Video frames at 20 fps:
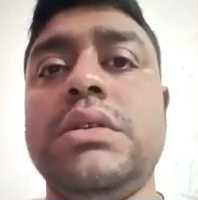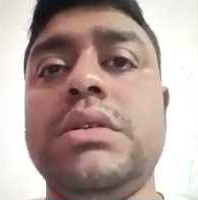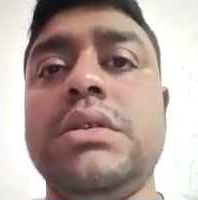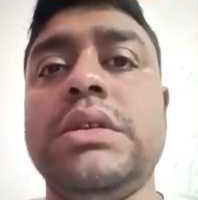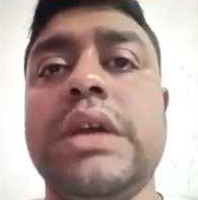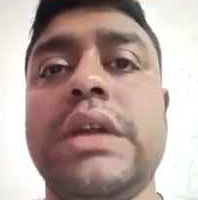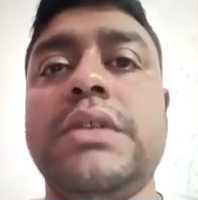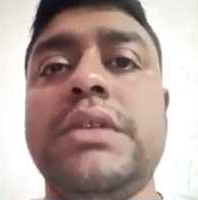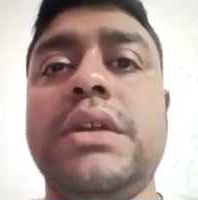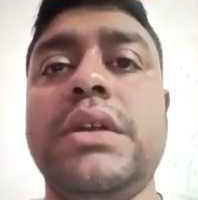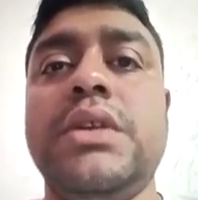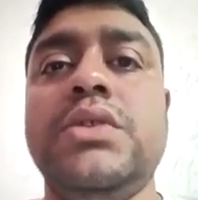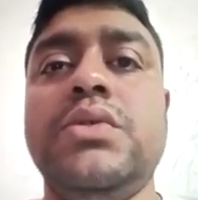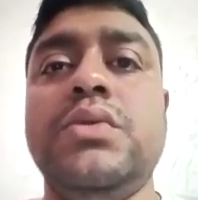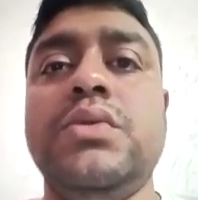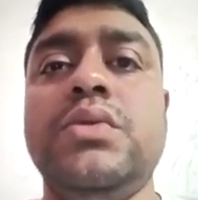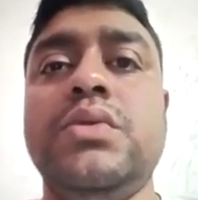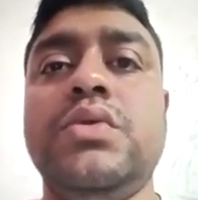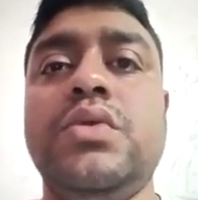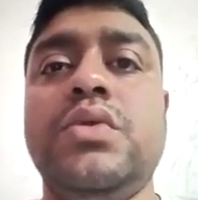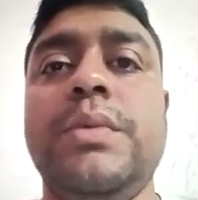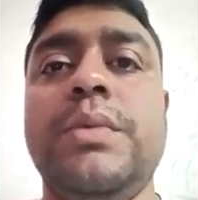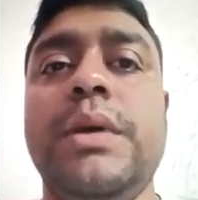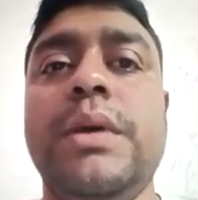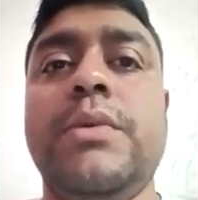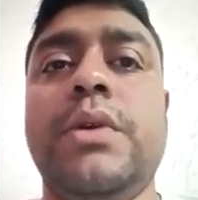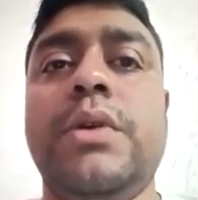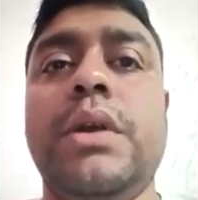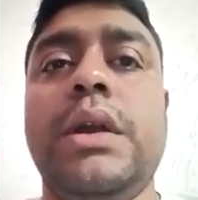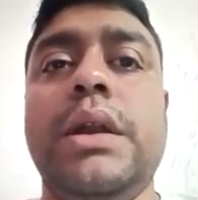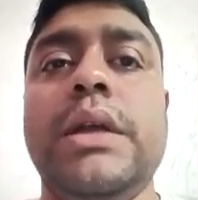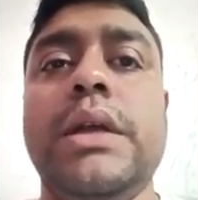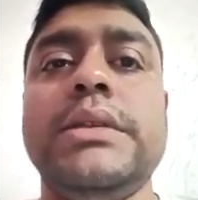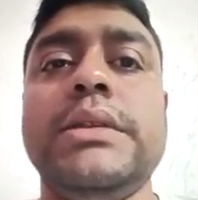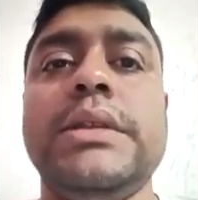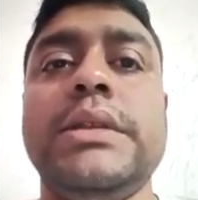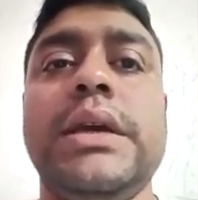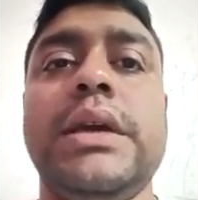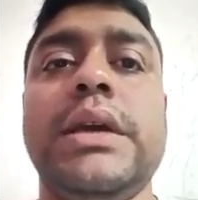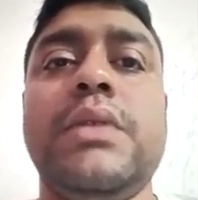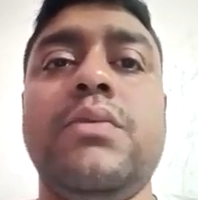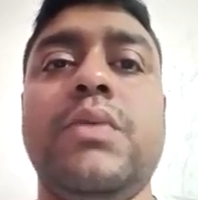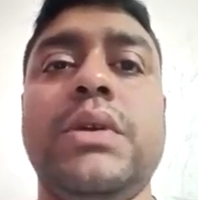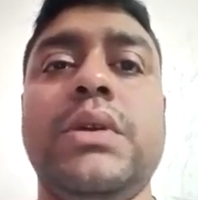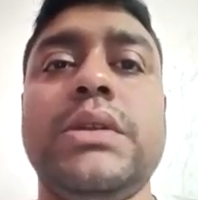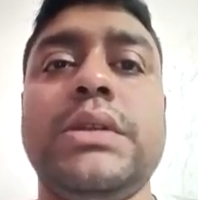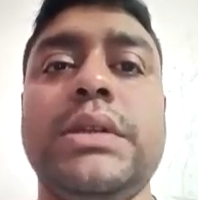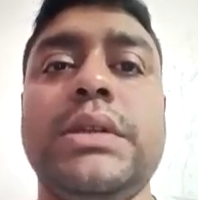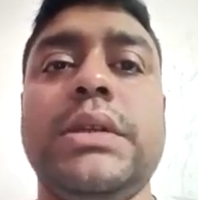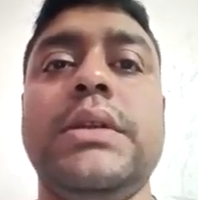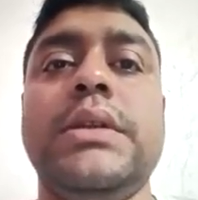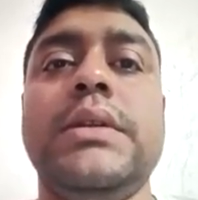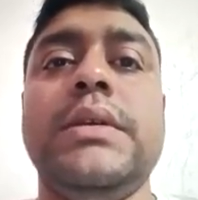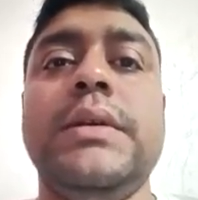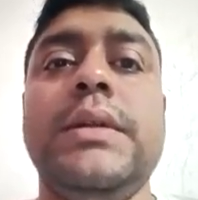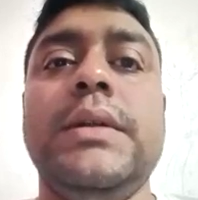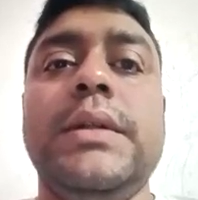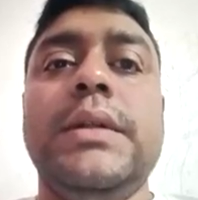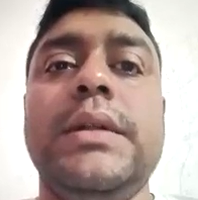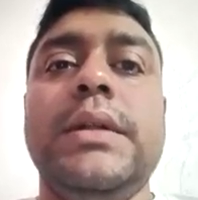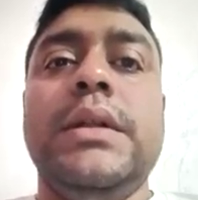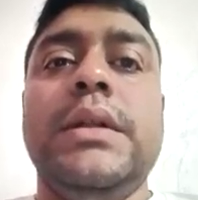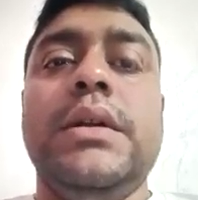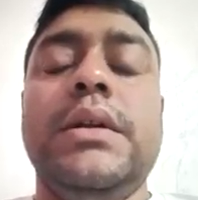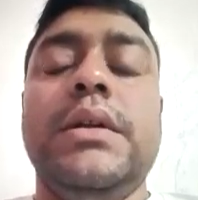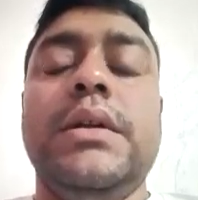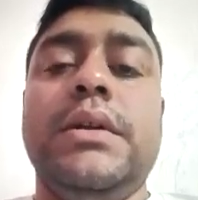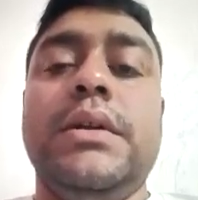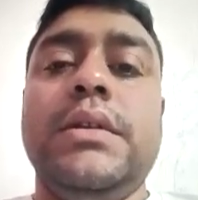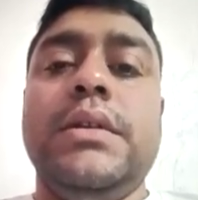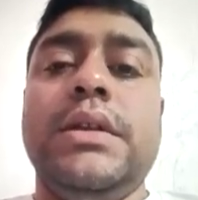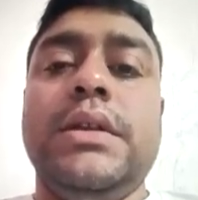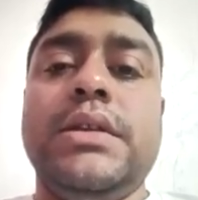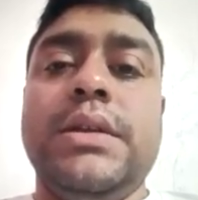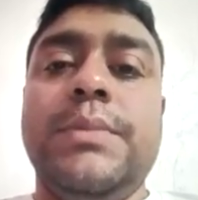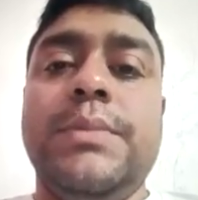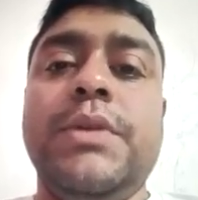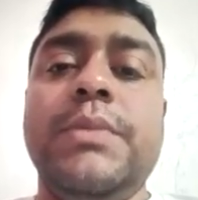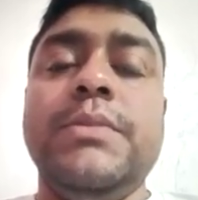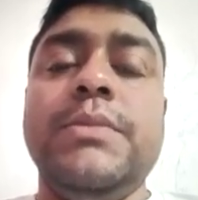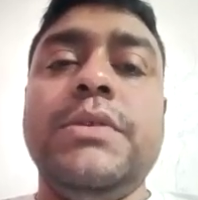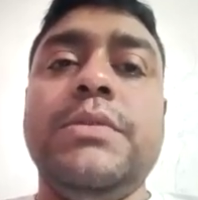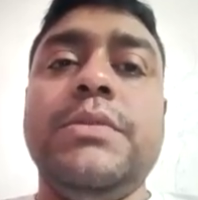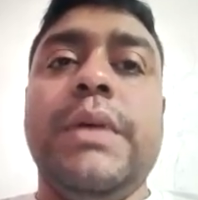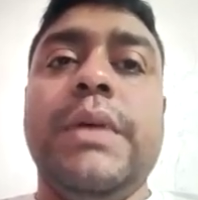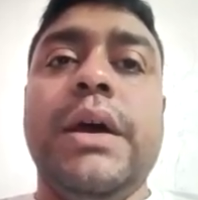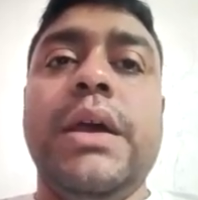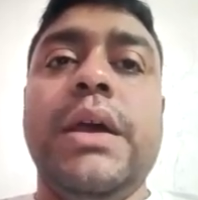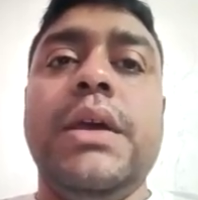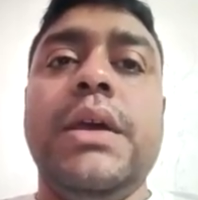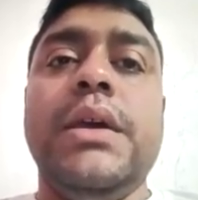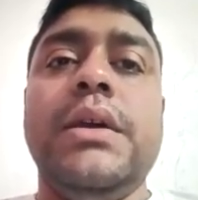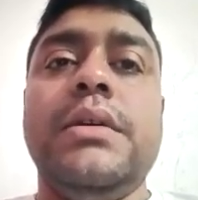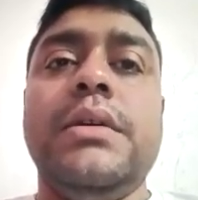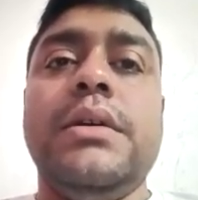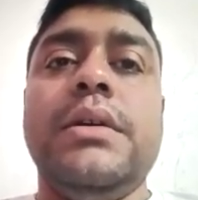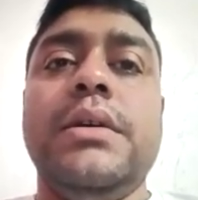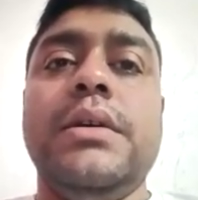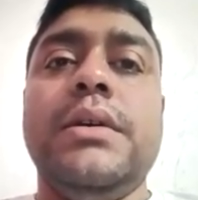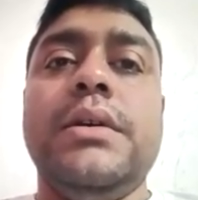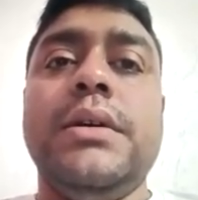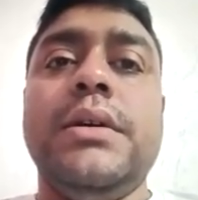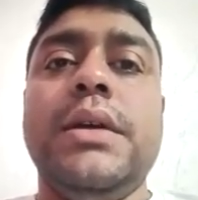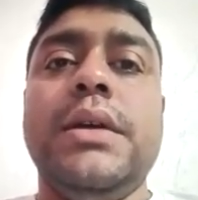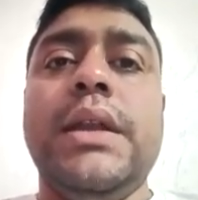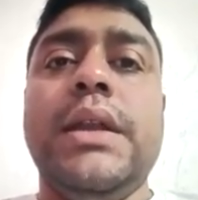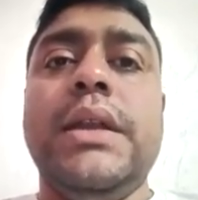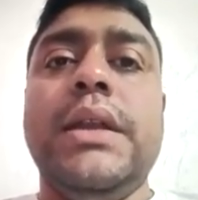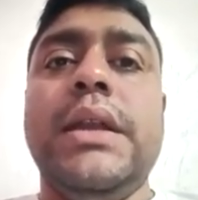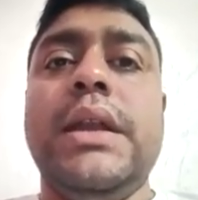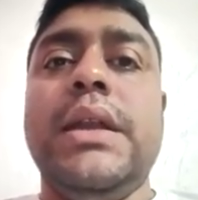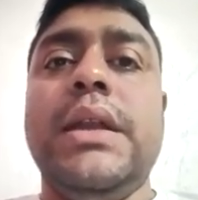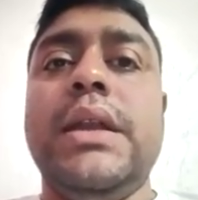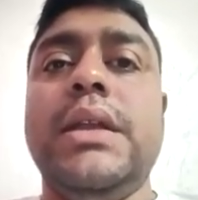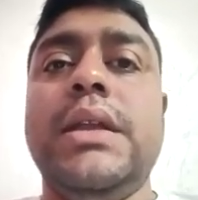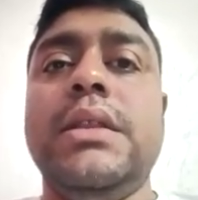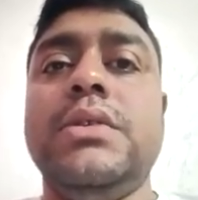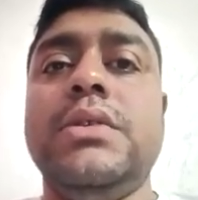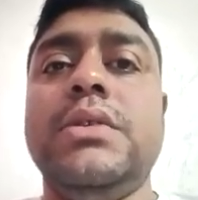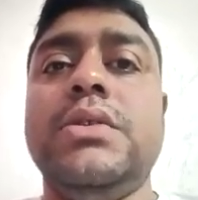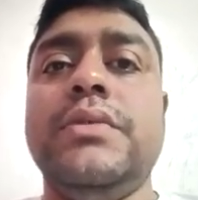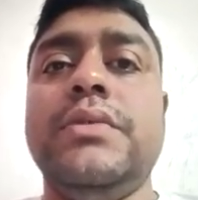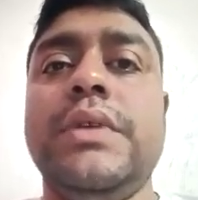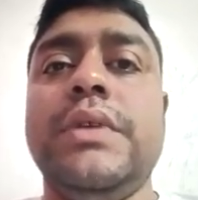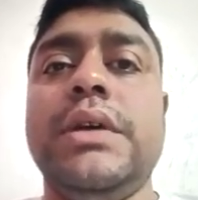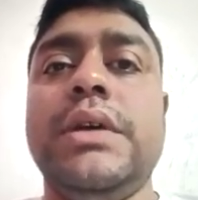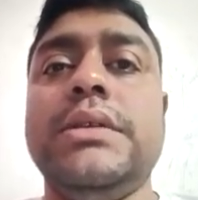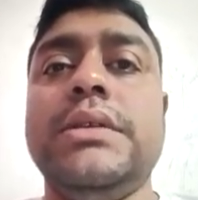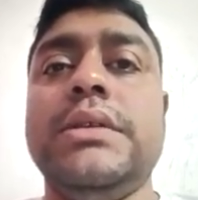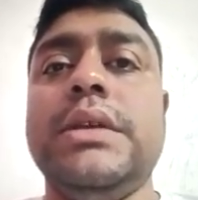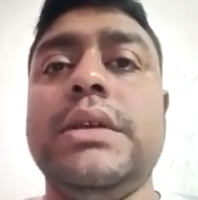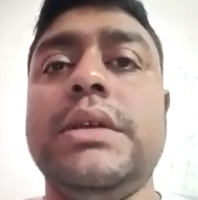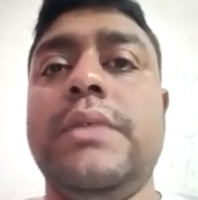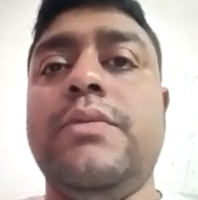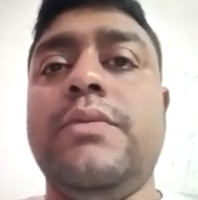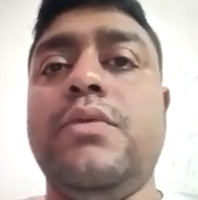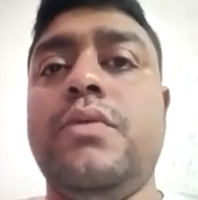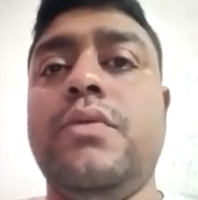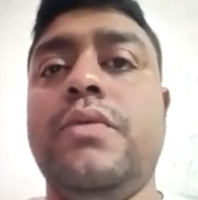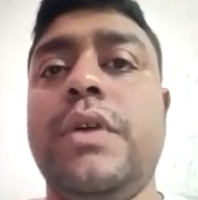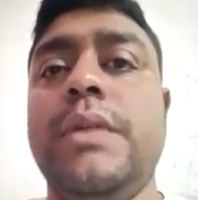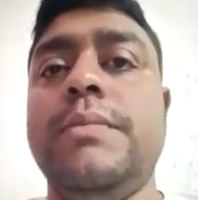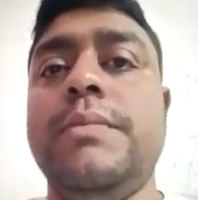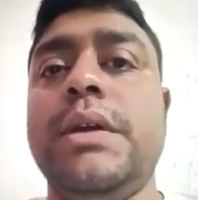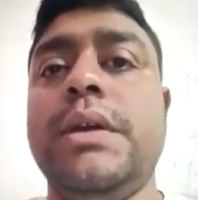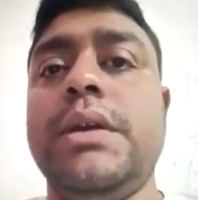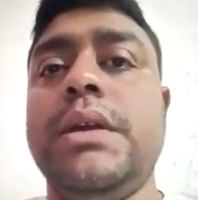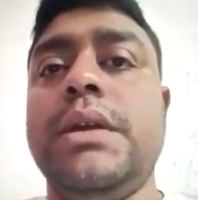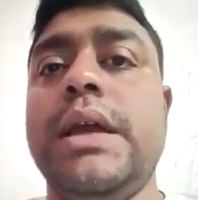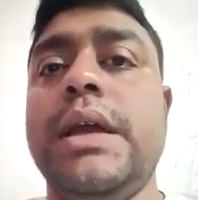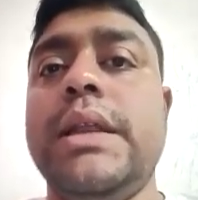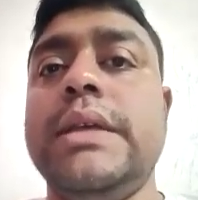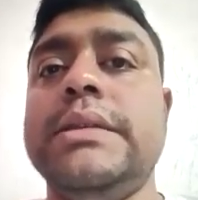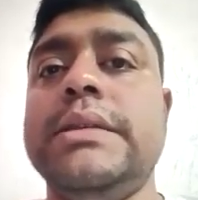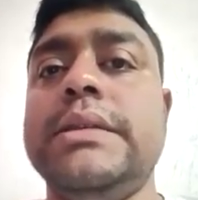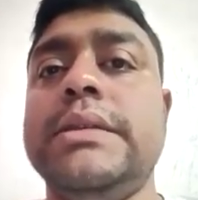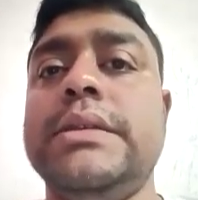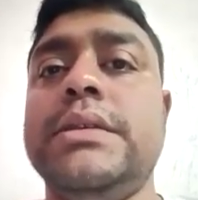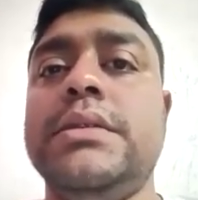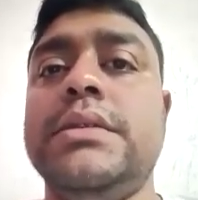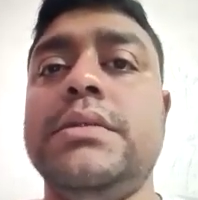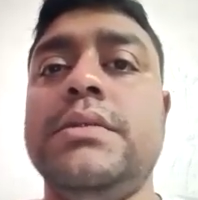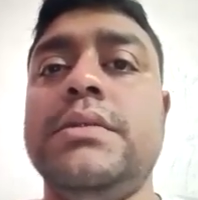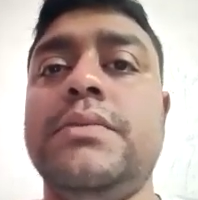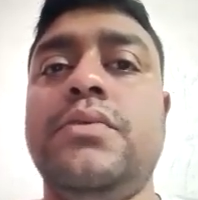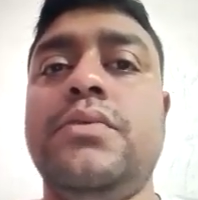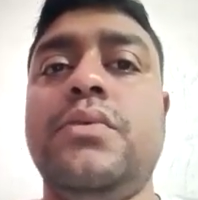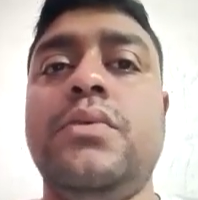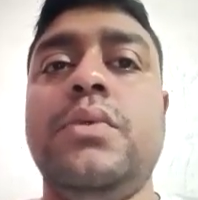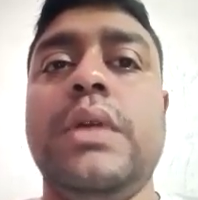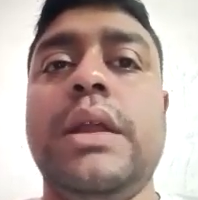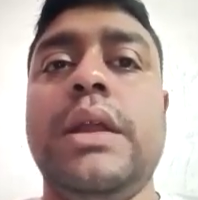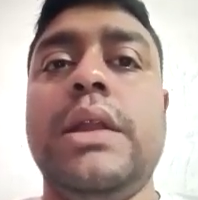citrus juice should be avoided as they can worsen the symptoms by irritating the esophagus, a food fight that carries food